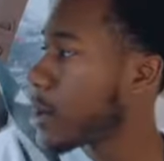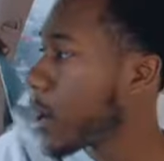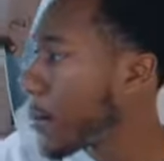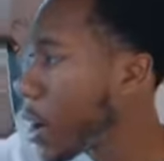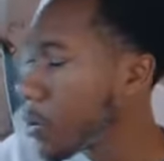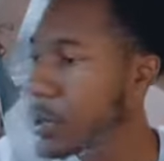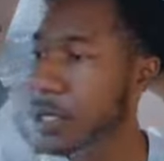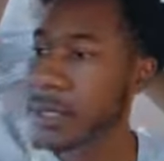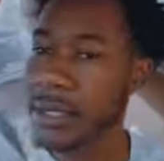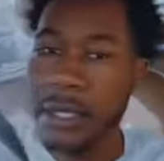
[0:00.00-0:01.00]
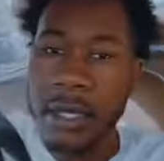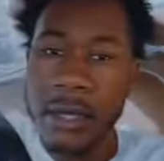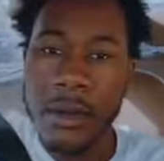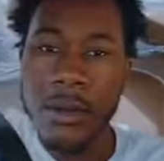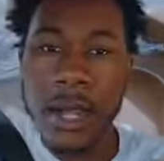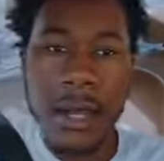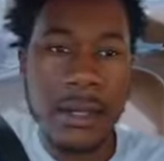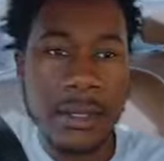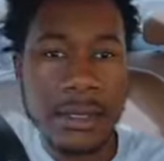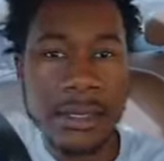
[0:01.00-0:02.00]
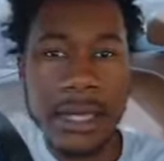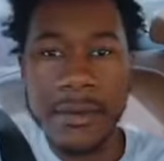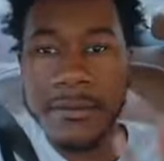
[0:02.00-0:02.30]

I'm always what I say,